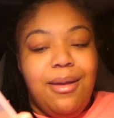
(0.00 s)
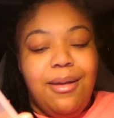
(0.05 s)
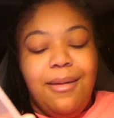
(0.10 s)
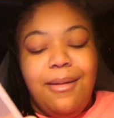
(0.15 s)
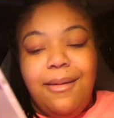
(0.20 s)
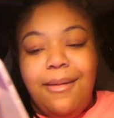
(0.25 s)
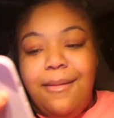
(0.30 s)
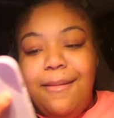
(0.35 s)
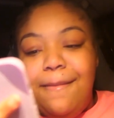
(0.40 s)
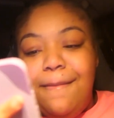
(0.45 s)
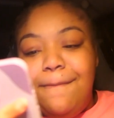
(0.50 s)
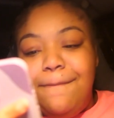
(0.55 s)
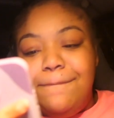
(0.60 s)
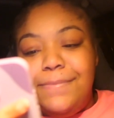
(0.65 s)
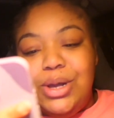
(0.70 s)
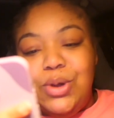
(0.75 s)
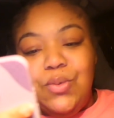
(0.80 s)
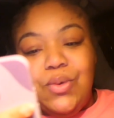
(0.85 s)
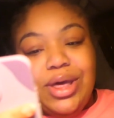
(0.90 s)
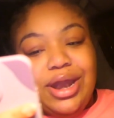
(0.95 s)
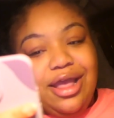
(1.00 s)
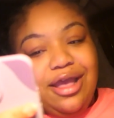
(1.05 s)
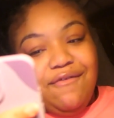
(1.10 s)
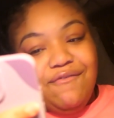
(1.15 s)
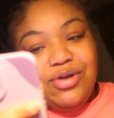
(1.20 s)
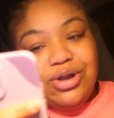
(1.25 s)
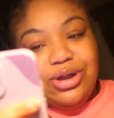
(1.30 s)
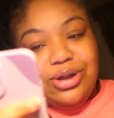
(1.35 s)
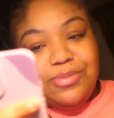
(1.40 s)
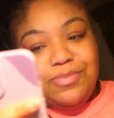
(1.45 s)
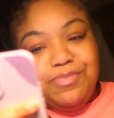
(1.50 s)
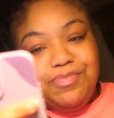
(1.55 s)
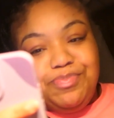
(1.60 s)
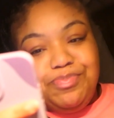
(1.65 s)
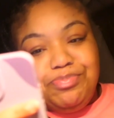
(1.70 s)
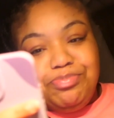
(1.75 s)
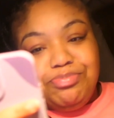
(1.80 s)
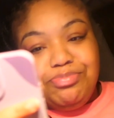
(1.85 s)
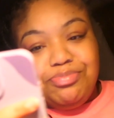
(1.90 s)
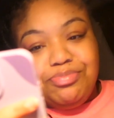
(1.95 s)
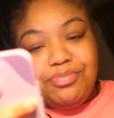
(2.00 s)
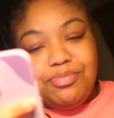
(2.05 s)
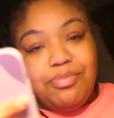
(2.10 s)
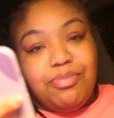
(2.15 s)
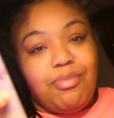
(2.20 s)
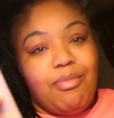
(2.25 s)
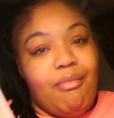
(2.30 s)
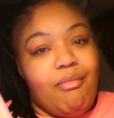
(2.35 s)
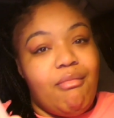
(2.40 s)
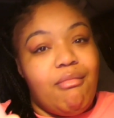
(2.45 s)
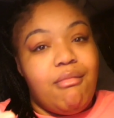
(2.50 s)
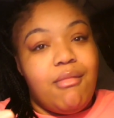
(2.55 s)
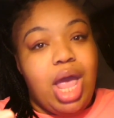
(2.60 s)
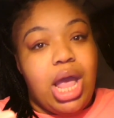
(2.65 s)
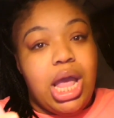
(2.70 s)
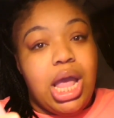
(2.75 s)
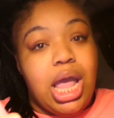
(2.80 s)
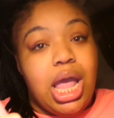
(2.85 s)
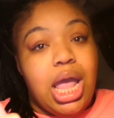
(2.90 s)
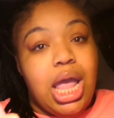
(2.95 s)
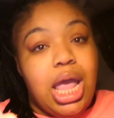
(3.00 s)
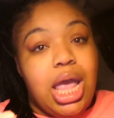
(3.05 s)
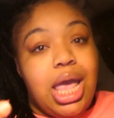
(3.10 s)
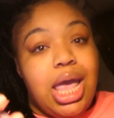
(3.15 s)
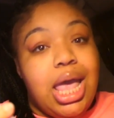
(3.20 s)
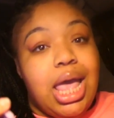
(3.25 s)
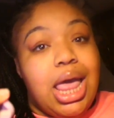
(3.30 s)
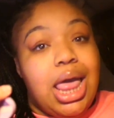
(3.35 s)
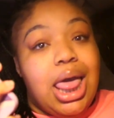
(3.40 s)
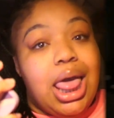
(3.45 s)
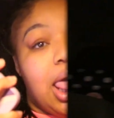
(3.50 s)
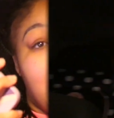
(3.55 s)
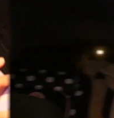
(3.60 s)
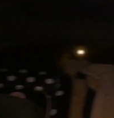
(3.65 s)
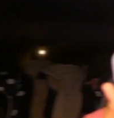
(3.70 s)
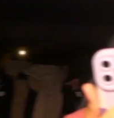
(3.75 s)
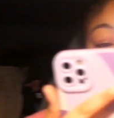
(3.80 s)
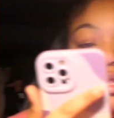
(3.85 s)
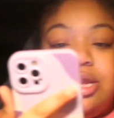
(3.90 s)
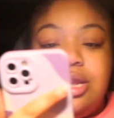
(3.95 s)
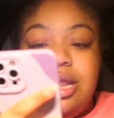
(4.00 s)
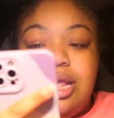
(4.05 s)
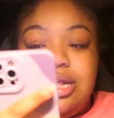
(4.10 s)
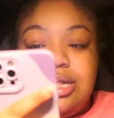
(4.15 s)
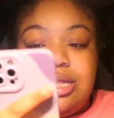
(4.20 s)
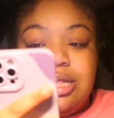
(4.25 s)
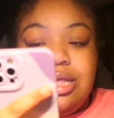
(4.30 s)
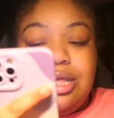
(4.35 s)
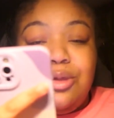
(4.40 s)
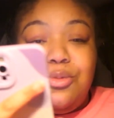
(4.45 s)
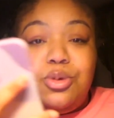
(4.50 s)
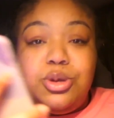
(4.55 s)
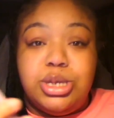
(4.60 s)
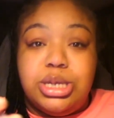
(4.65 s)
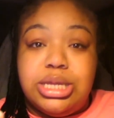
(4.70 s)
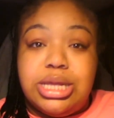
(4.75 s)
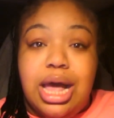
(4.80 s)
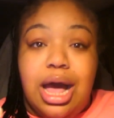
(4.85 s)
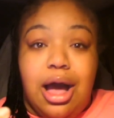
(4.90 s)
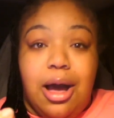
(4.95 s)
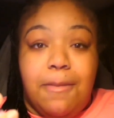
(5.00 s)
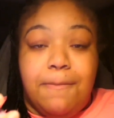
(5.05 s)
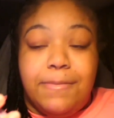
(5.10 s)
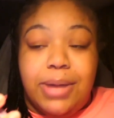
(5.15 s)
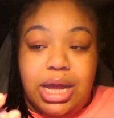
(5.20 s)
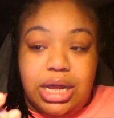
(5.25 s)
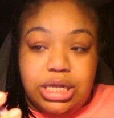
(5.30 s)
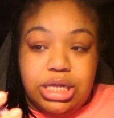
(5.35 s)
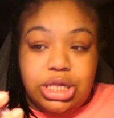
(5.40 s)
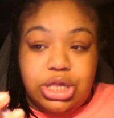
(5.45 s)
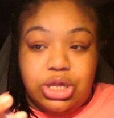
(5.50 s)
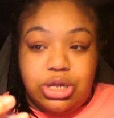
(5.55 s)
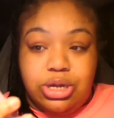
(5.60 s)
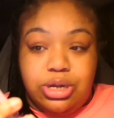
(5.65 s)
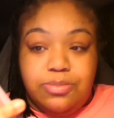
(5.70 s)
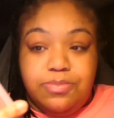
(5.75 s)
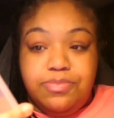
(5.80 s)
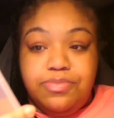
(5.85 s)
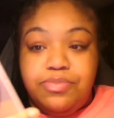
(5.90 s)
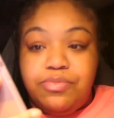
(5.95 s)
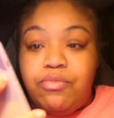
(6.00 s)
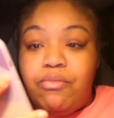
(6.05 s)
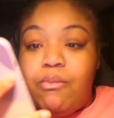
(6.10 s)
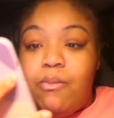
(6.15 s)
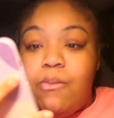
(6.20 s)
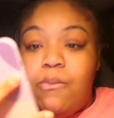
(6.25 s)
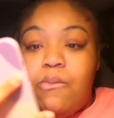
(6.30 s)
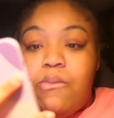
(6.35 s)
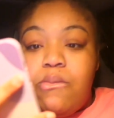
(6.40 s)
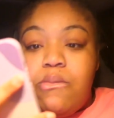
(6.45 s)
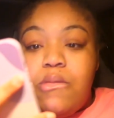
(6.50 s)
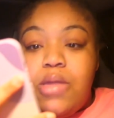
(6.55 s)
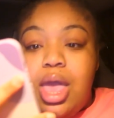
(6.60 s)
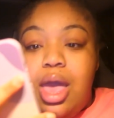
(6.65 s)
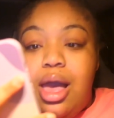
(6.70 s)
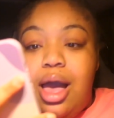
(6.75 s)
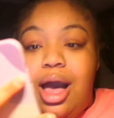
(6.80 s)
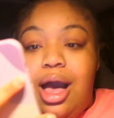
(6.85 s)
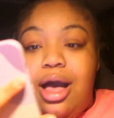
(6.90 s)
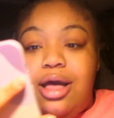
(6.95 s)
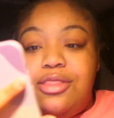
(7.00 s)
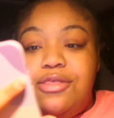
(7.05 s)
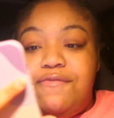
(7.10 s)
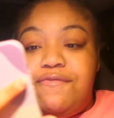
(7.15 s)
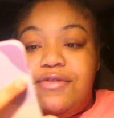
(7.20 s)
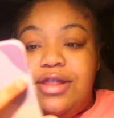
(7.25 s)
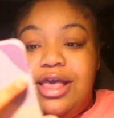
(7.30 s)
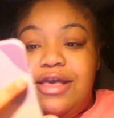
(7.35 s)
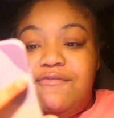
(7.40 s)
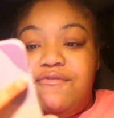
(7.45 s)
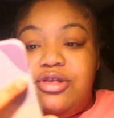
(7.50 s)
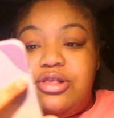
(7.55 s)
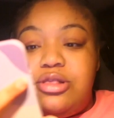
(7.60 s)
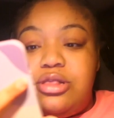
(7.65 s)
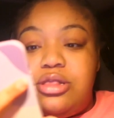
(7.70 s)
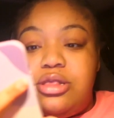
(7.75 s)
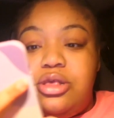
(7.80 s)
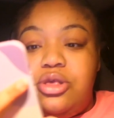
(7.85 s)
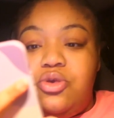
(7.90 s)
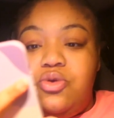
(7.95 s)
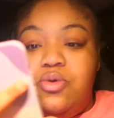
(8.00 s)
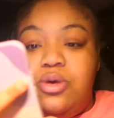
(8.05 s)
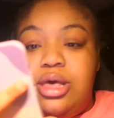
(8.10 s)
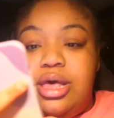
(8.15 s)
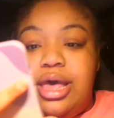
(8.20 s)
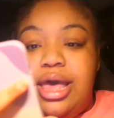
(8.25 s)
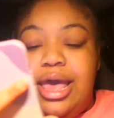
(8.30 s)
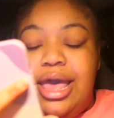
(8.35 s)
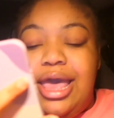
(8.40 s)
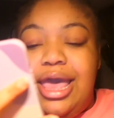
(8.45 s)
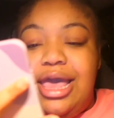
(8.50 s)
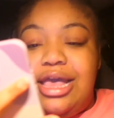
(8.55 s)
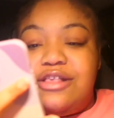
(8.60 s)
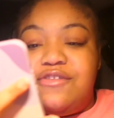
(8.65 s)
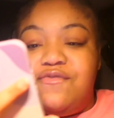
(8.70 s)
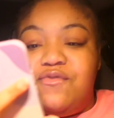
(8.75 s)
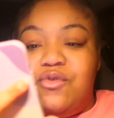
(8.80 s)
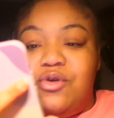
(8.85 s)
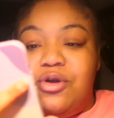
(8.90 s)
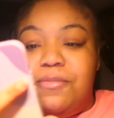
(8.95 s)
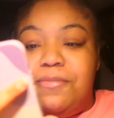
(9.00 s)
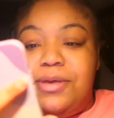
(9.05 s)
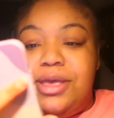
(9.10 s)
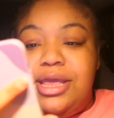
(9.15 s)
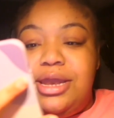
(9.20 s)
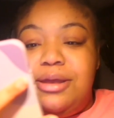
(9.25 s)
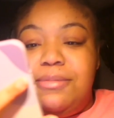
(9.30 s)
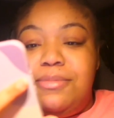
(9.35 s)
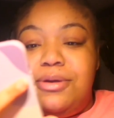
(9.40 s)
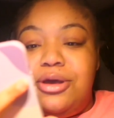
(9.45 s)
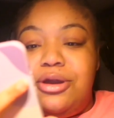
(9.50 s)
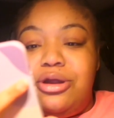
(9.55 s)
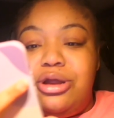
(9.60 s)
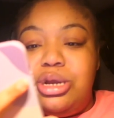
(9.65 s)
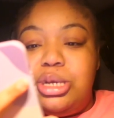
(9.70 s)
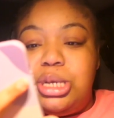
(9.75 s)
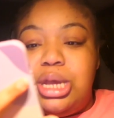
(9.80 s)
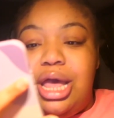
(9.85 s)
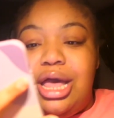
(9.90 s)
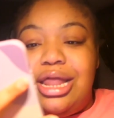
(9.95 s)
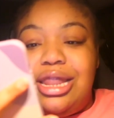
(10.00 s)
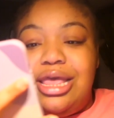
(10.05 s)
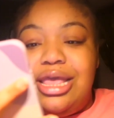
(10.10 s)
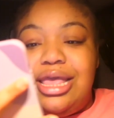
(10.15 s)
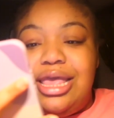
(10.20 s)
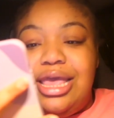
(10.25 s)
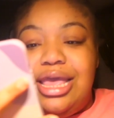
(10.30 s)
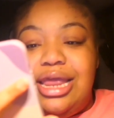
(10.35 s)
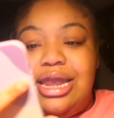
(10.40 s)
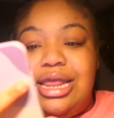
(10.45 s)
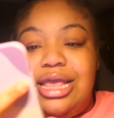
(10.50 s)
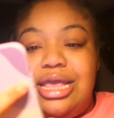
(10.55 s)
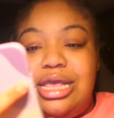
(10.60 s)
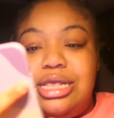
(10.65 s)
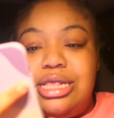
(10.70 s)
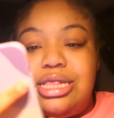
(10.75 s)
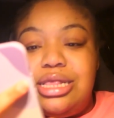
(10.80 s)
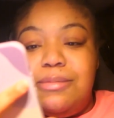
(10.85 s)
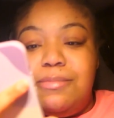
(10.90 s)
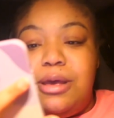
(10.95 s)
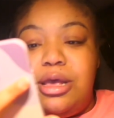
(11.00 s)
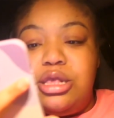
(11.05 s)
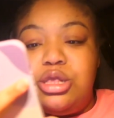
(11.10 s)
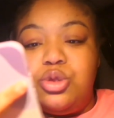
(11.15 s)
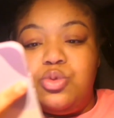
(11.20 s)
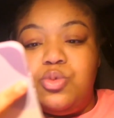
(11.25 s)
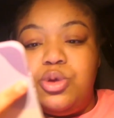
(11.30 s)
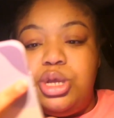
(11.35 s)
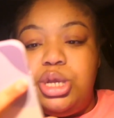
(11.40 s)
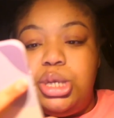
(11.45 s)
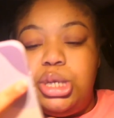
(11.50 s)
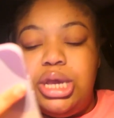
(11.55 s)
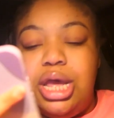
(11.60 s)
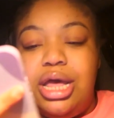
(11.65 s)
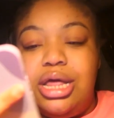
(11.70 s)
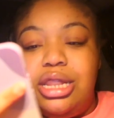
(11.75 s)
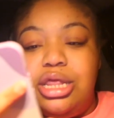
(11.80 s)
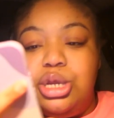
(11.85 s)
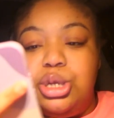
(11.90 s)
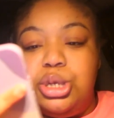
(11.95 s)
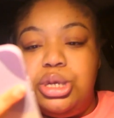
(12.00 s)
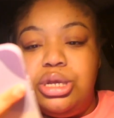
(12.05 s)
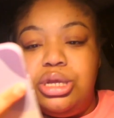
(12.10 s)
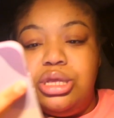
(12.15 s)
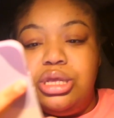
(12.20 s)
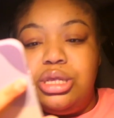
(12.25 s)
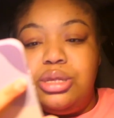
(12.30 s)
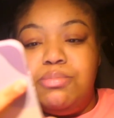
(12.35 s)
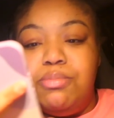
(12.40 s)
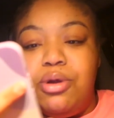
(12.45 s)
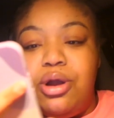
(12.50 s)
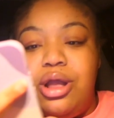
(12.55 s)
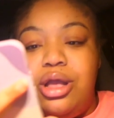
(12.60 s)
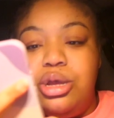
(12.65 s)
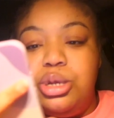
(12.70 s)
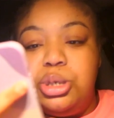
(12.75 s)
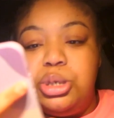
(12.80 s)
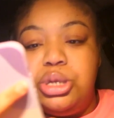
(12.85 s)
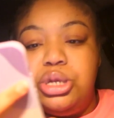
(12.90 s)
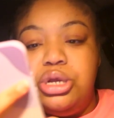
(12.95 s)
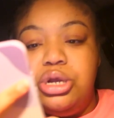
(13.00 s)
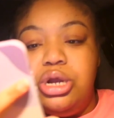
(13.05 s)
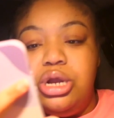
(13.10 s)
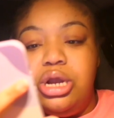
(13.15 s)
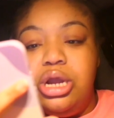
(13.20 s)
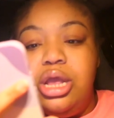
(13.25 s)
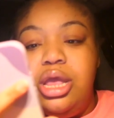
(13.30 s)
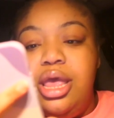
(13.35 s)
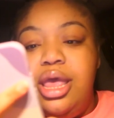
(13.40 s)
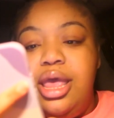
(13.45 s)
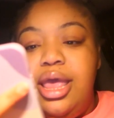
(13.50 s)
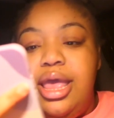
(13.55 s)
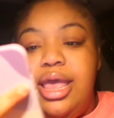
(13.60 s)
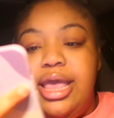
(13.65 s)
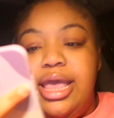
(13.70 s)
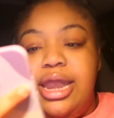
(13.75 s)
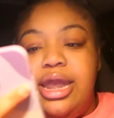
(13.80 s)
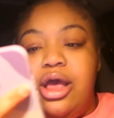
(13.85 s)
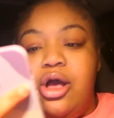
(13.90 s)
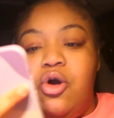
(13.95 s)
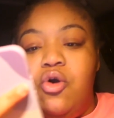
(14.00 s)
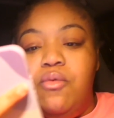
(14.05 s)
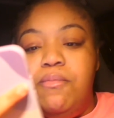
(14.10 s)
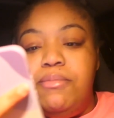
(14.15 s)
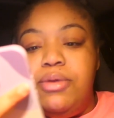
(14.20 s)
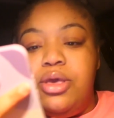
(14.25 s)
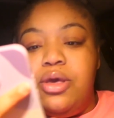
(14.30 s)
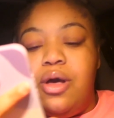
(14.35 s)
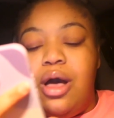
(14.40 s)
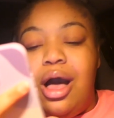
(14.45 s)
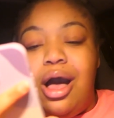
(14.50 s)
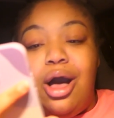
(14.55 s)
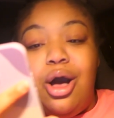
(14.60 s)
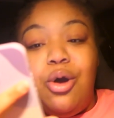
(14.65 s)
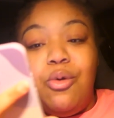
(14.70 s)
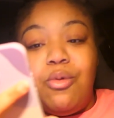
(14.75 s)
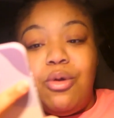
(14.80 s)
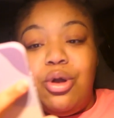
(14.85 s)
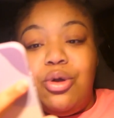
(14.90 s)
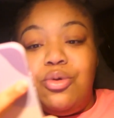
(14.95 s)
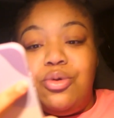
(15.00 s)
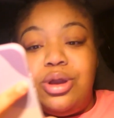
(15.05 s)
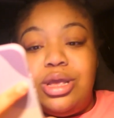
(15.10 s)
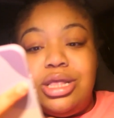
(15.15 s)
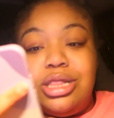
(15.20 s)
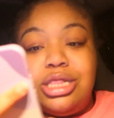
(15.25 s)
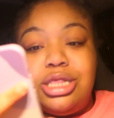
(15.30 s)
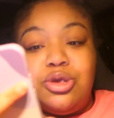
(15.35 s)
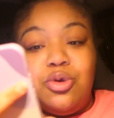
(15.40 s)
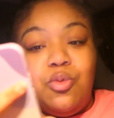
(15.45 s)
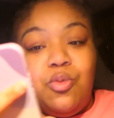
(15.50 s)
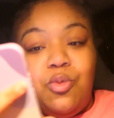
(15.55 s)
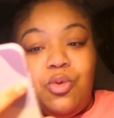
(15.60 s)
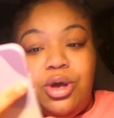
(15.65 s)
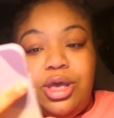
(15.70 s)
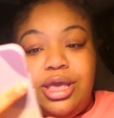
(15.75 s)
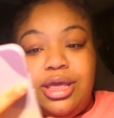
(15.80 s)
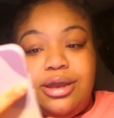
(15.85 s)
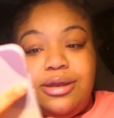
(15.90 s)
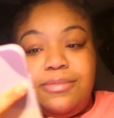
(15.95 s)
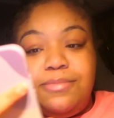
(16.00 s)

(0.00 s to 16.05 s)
Oh, but whatever. Both of the most move to the next cookie, which is called Monster. All the oh, flavors you could ask for peanut butter, chocolate candy, and semi sweet chocolate chunks, brown sugar, and oatmeal all rolled into one.